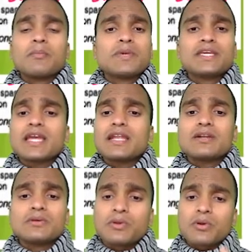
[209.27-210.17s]
we
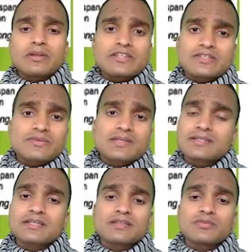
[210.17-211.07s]
can draw the stress
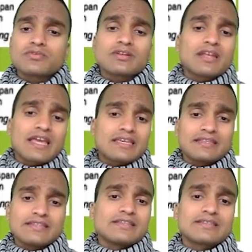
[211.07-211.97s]
distribution
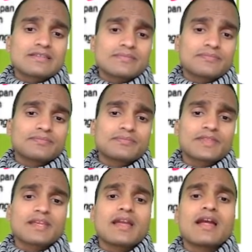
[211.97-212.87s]
like this,
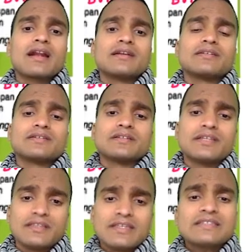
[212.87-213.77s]
and
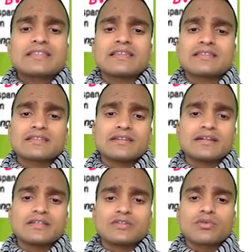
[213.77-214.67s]
in this case
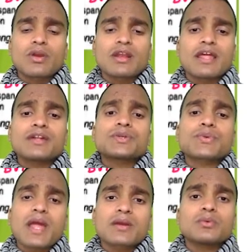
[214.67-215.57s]
it is looking like
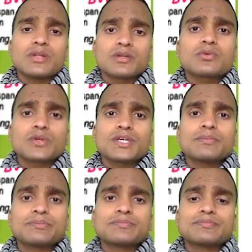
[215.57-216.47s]
triangular,
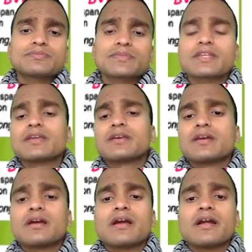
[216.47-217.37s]
okay,
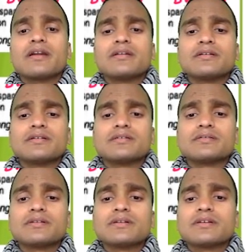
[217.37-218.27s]
and
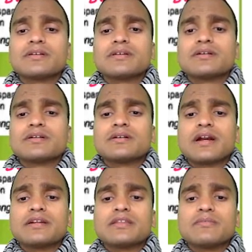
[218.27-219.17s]

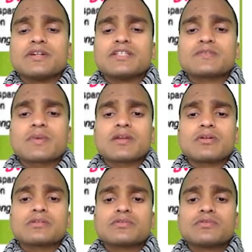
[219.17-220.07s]
at the mid span
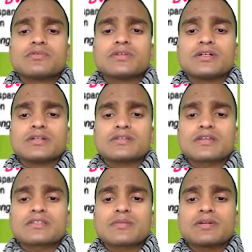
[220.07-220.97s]
also in
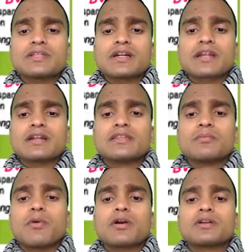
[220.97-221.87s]
such a way that at the
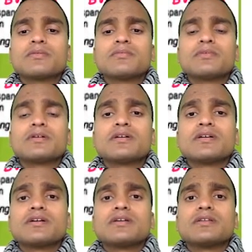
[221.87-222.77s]
bottom
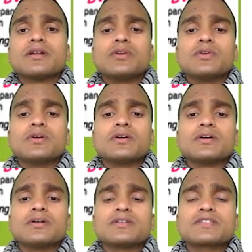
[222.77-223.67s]
the